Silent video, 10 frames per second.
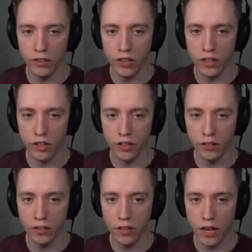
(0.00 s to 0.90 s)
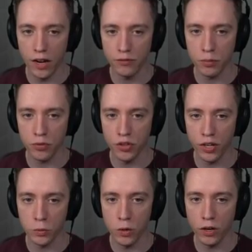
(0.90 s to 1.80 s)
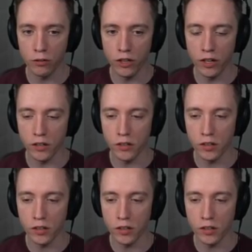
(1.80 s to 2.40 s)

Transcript: thickly. I have some thick rolling right now.